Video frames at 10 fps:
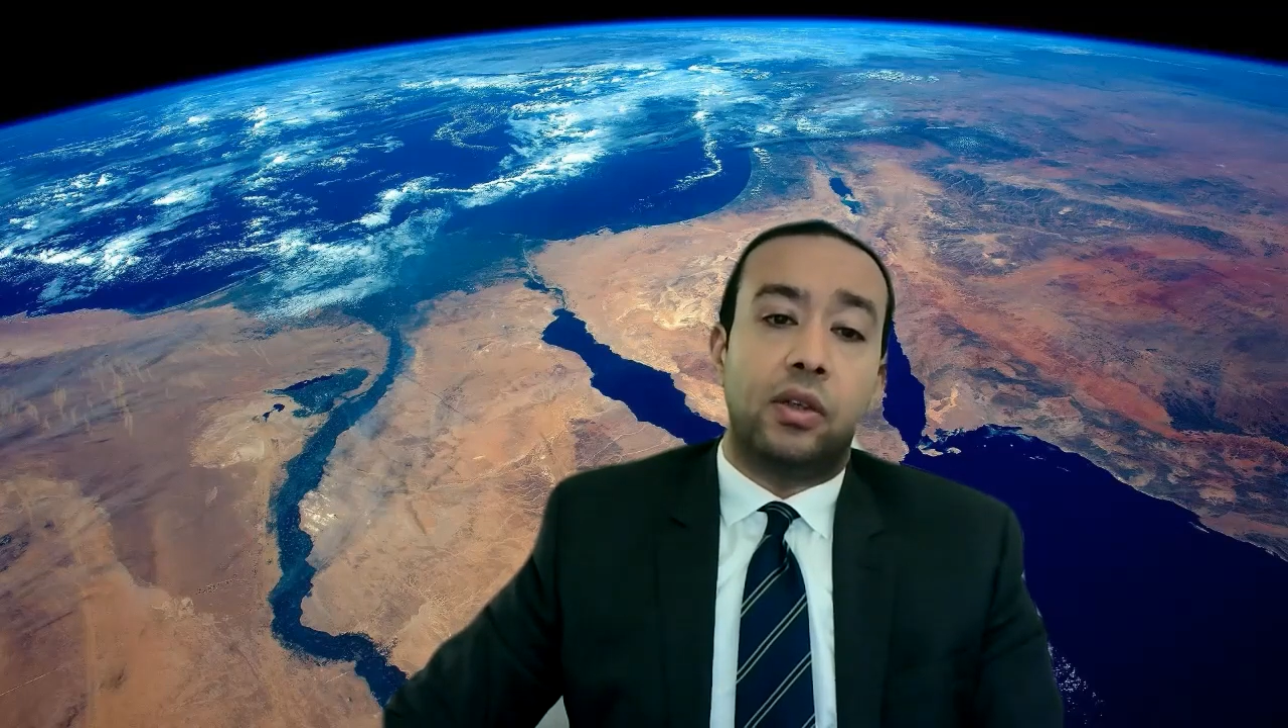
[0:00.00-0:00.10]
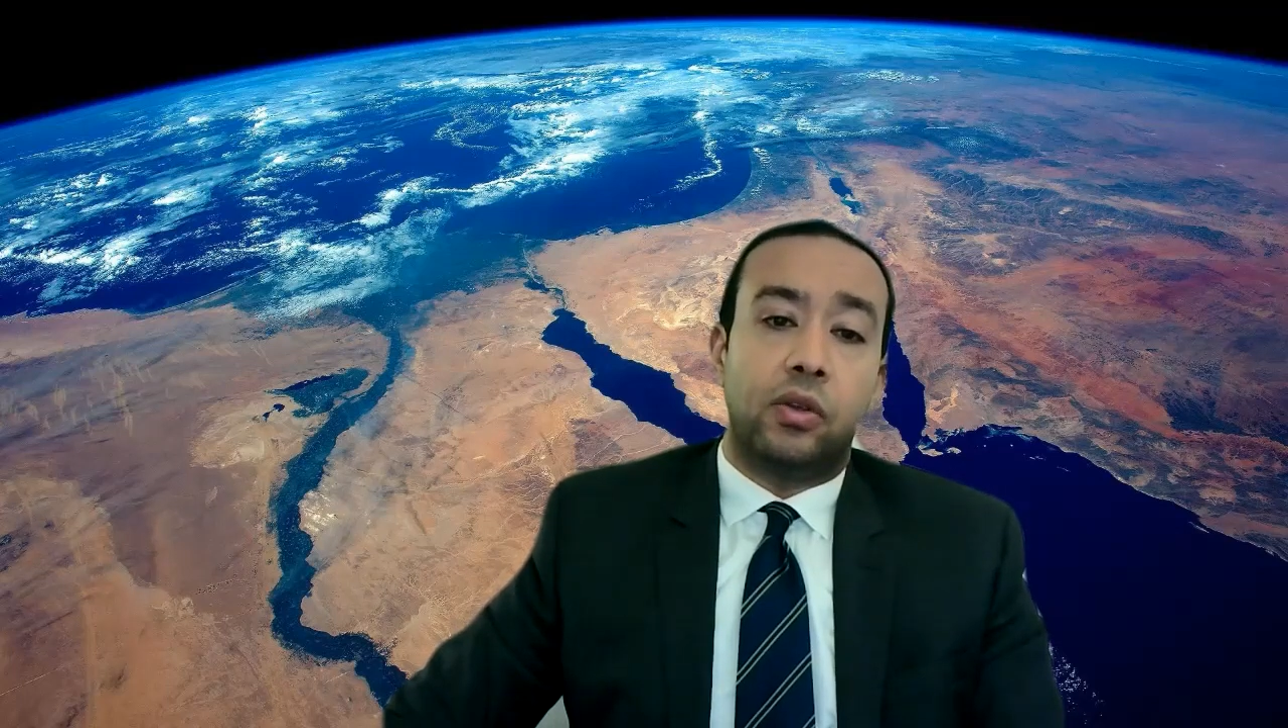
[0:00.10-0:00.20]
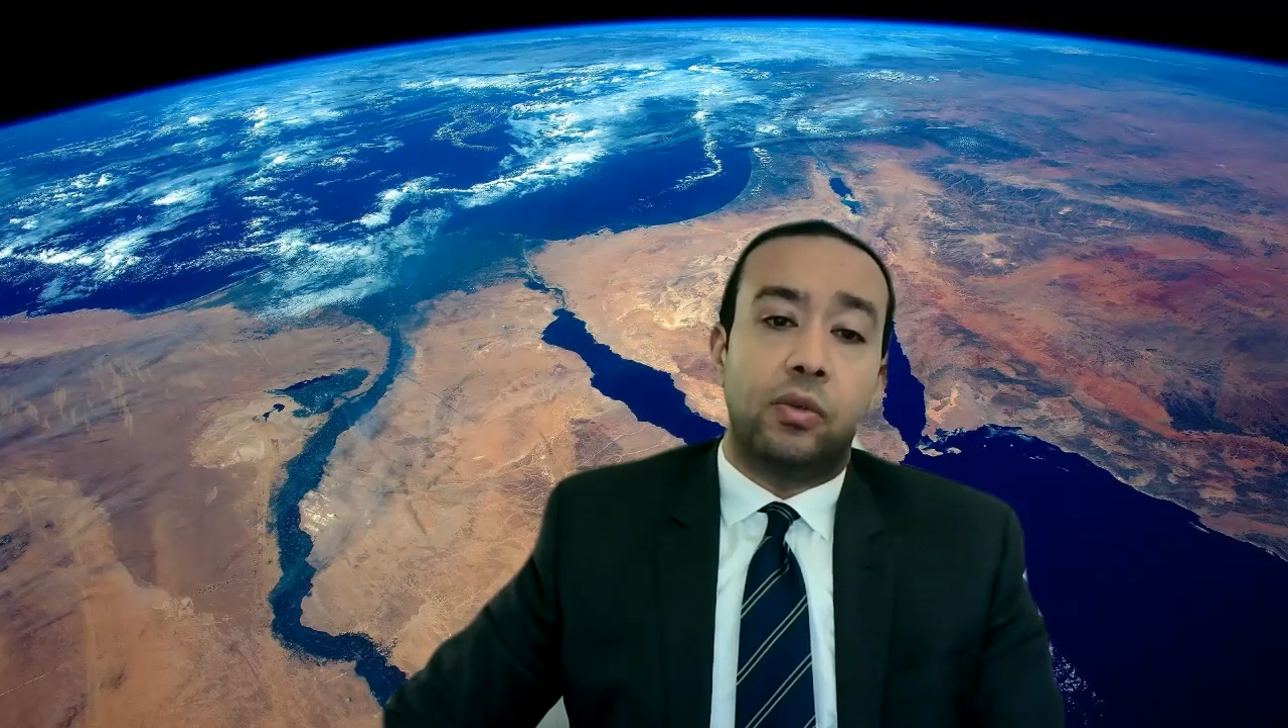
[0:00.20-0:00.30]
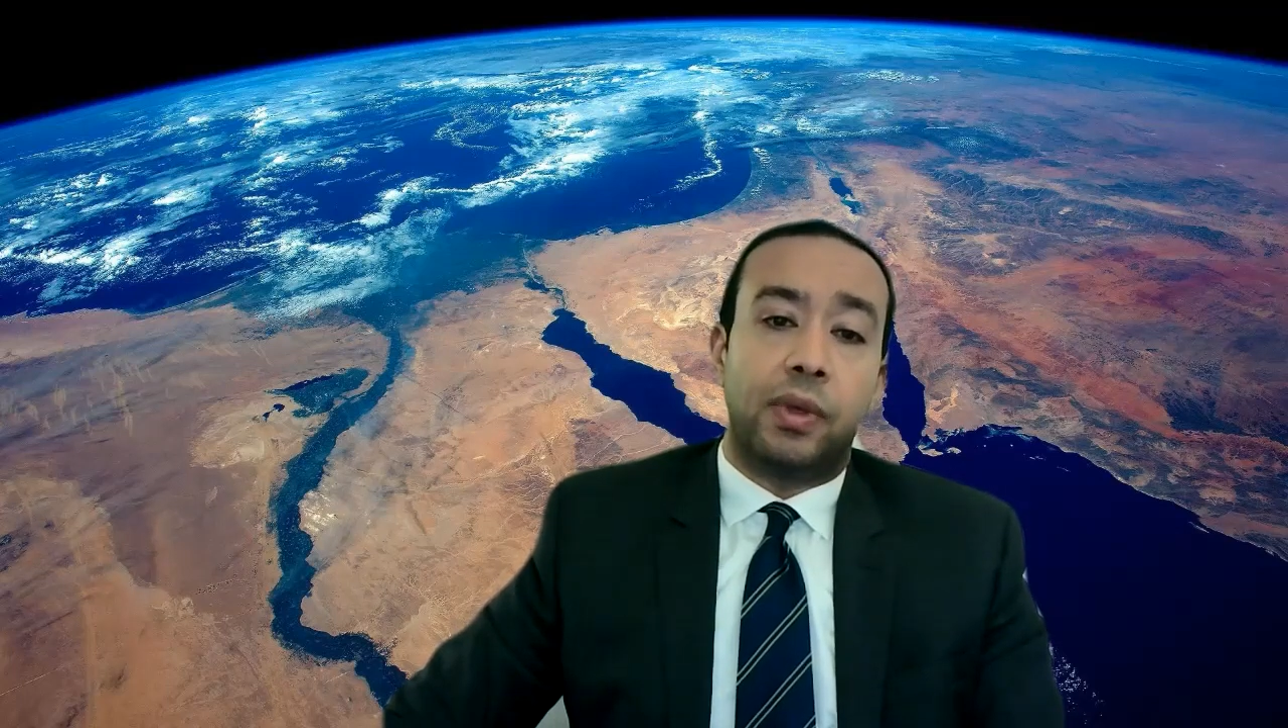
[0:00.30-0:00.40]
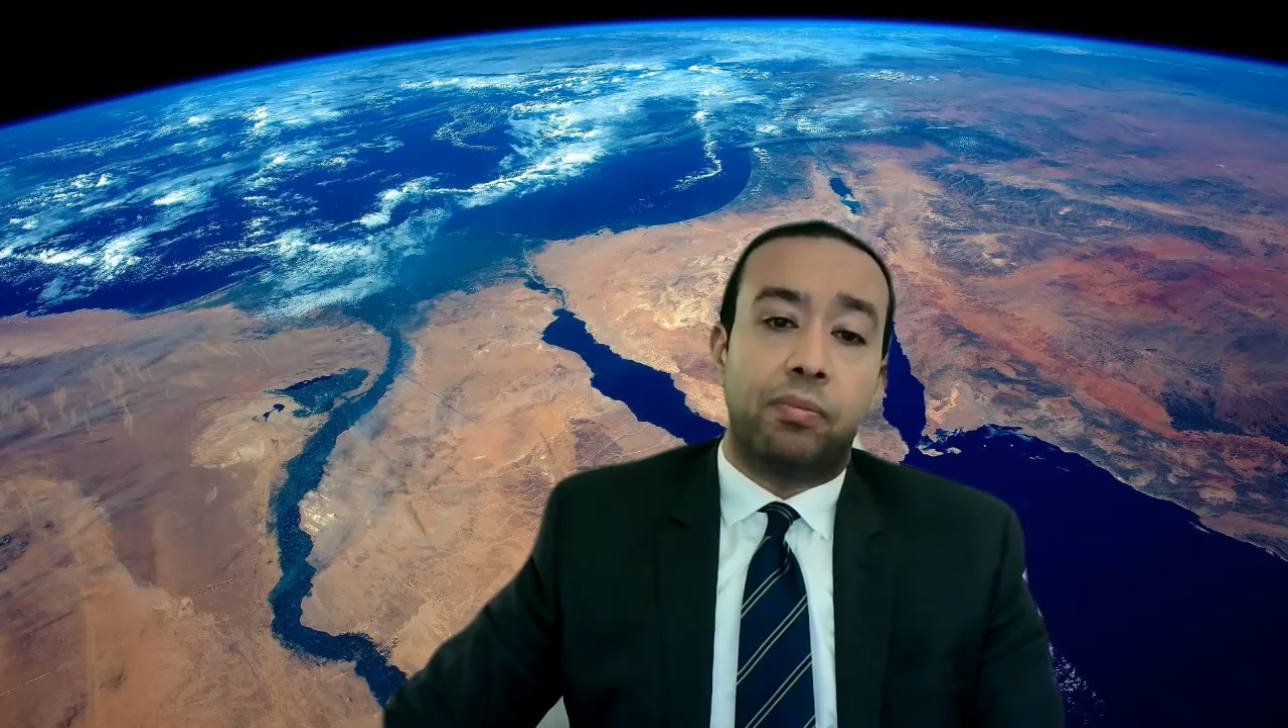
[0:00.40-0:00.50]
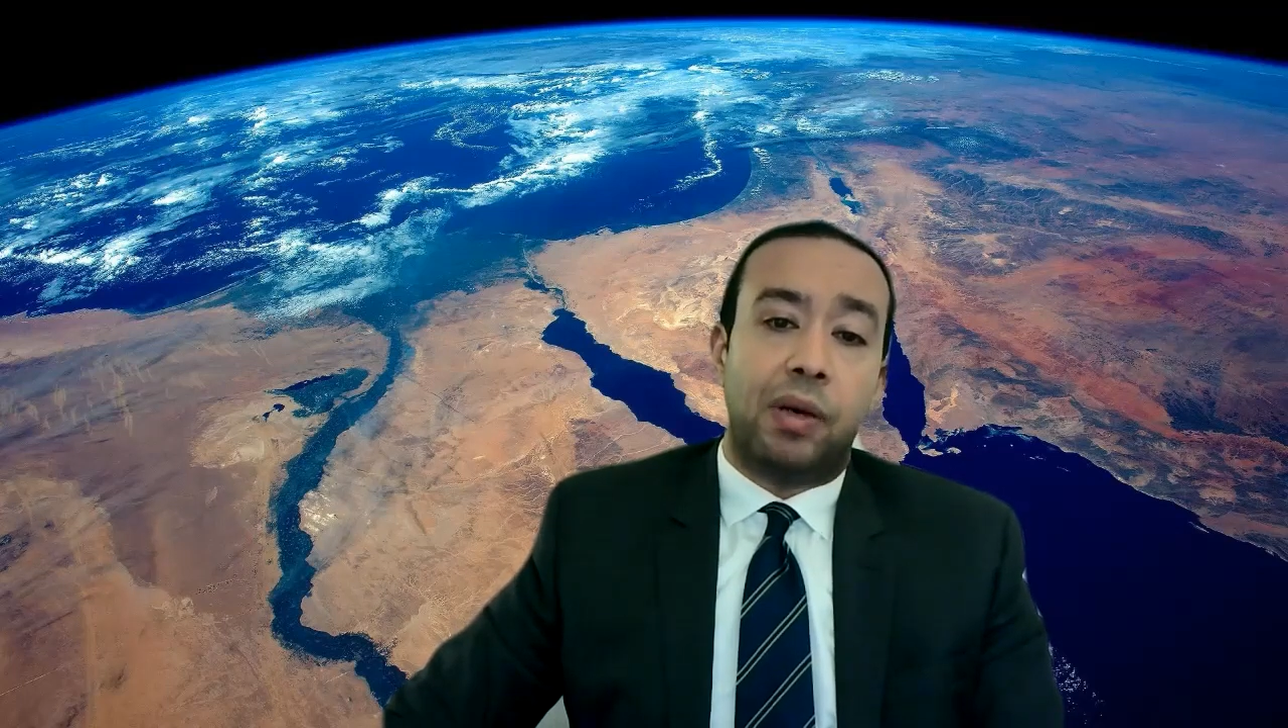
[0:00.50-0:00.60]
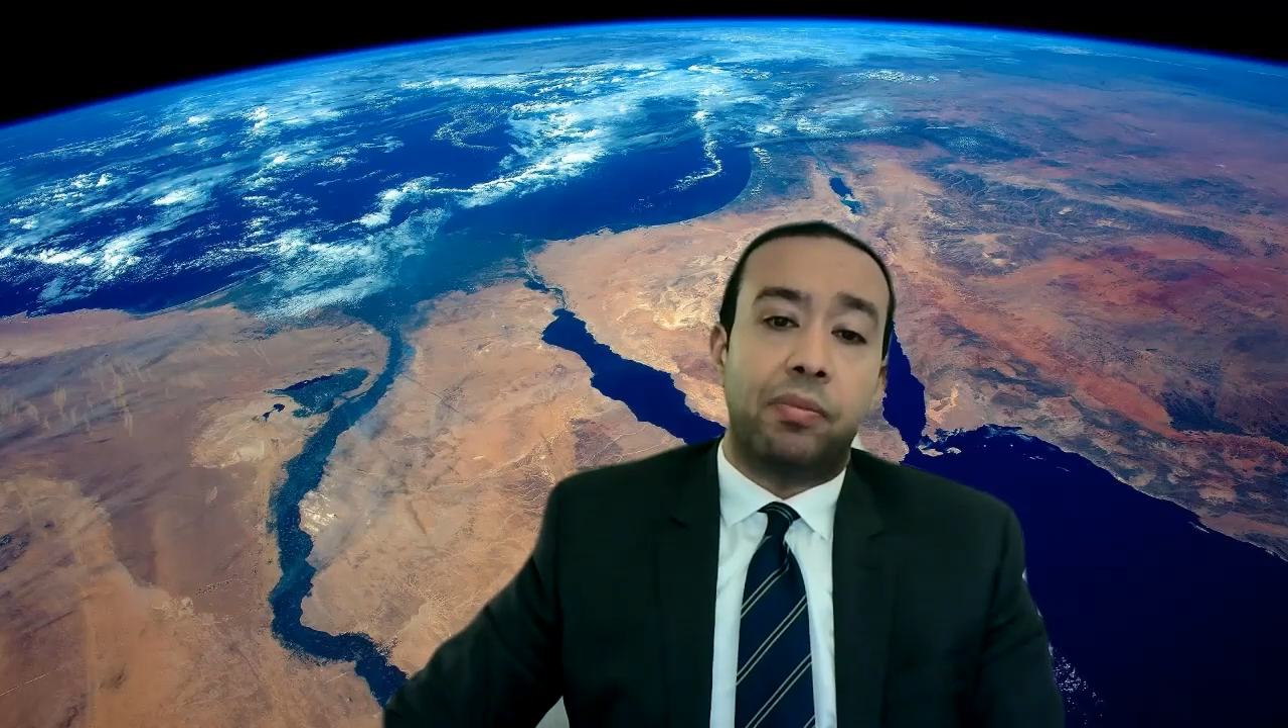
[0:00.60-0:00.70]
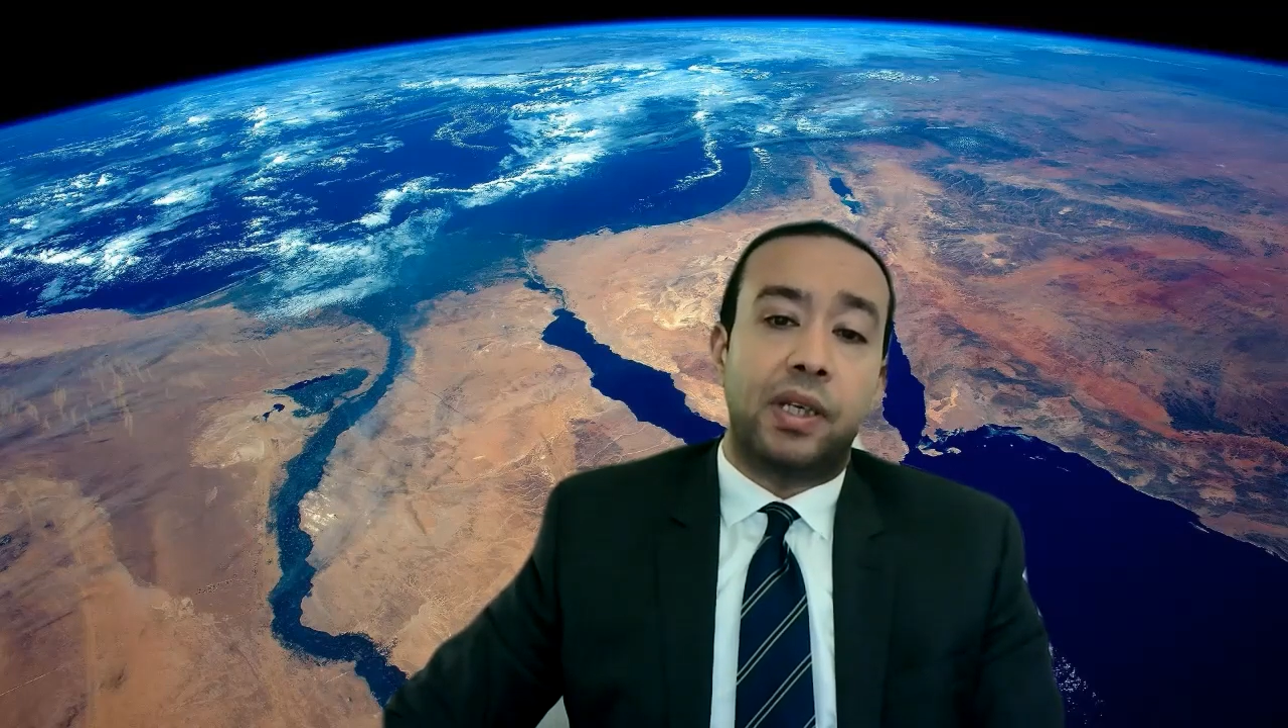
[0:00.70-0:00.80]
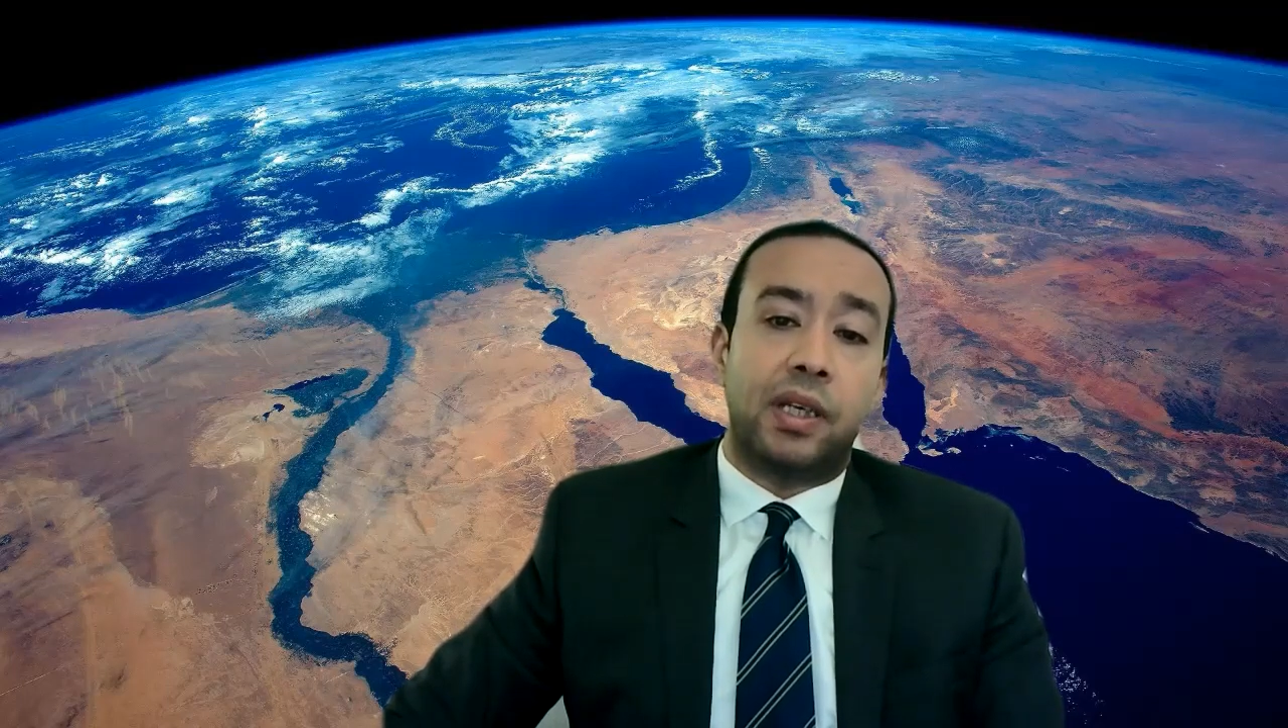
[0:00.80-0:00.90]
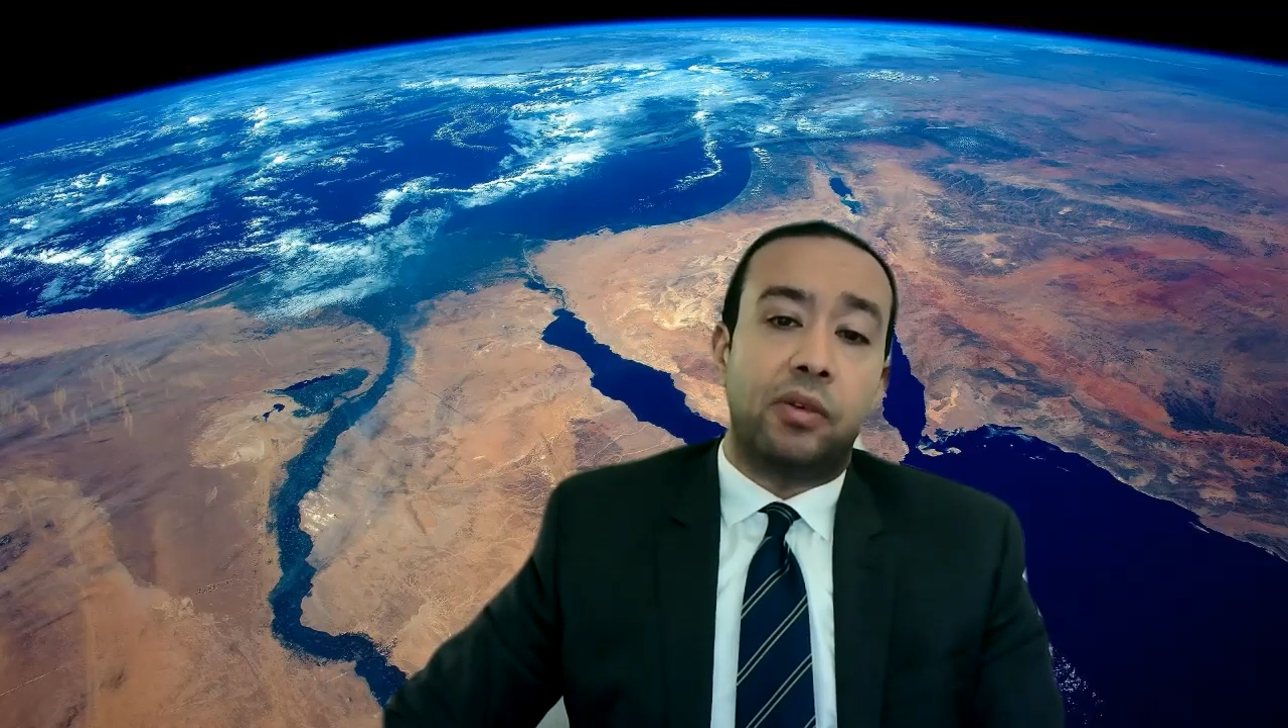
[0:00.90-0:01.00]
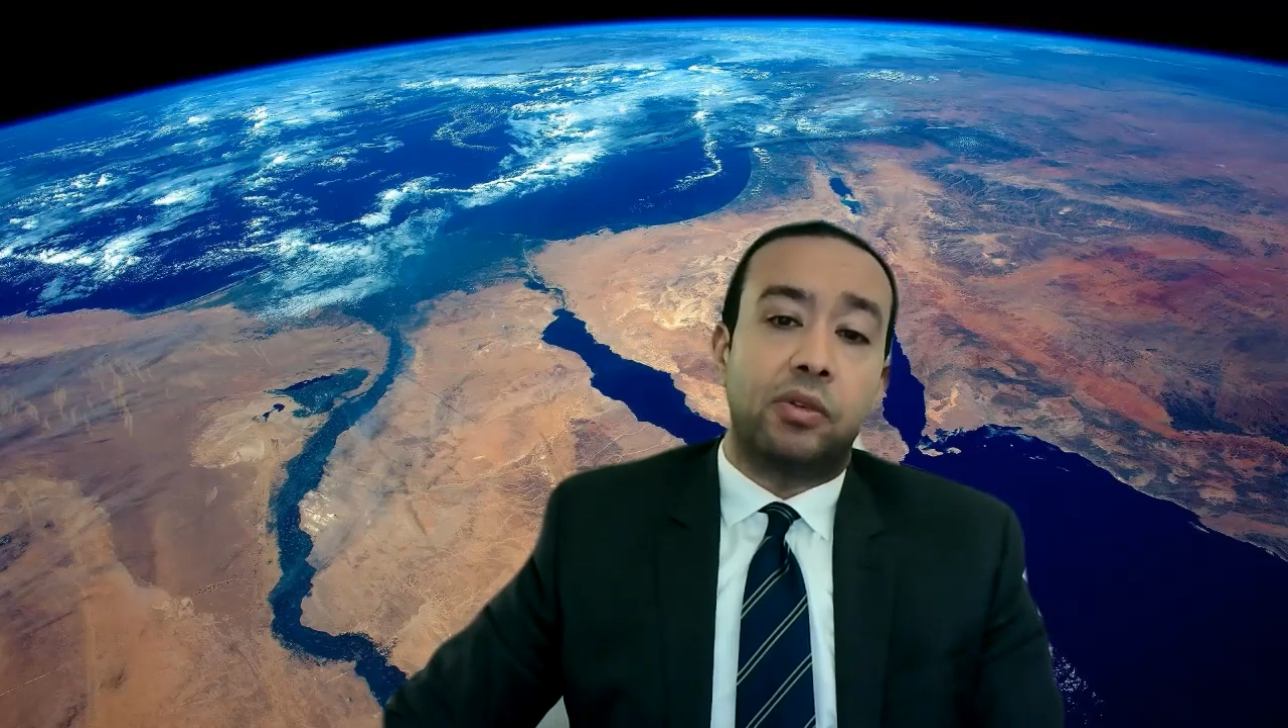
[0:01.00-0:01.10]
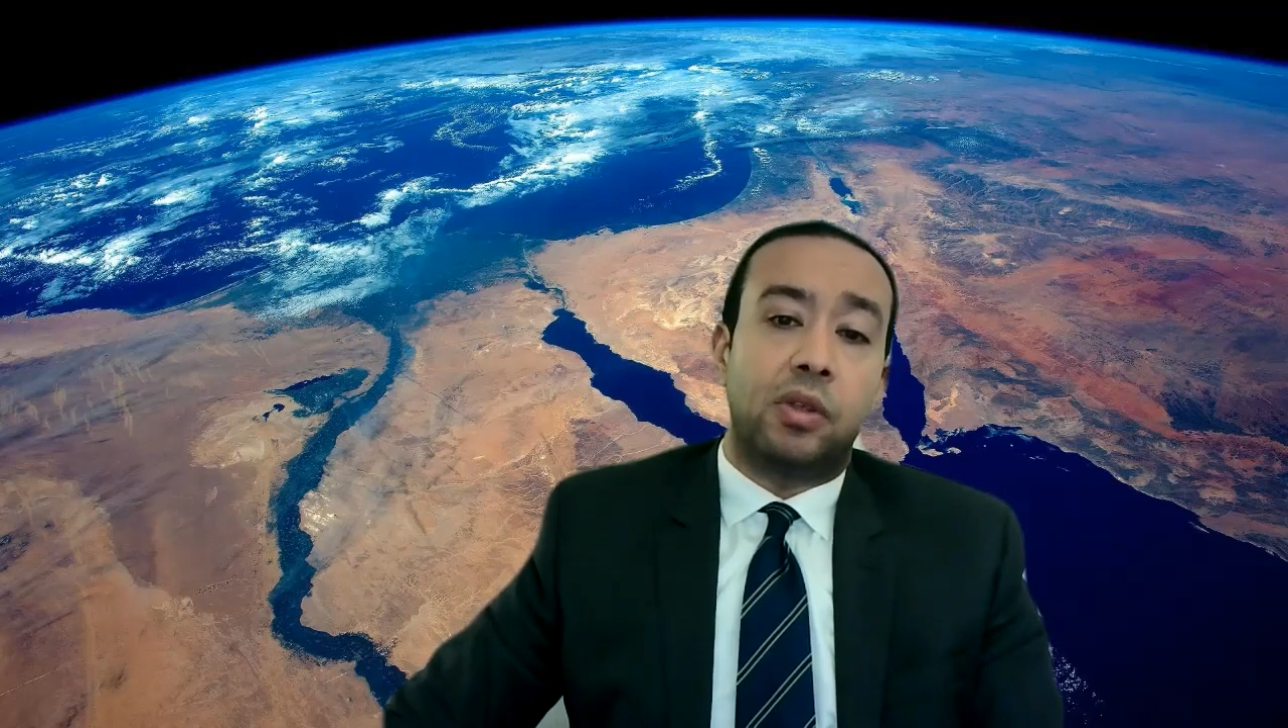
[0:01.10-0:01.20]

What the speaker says: global public cloud